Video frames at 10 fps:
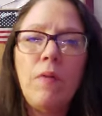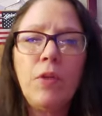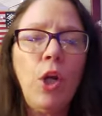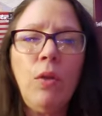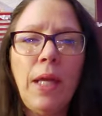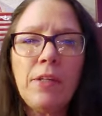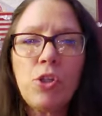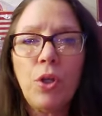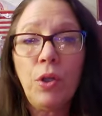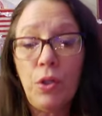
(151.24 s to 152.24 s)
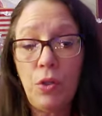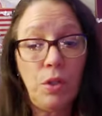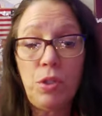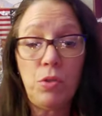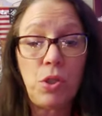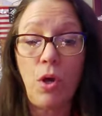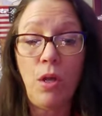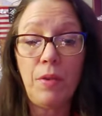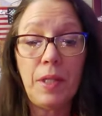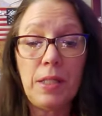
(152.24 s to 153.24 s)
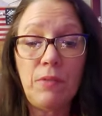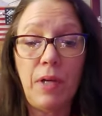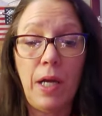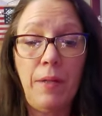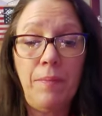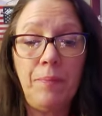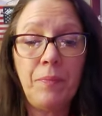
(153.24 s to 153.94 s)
you don't like sugar, you could do salt. That's fine.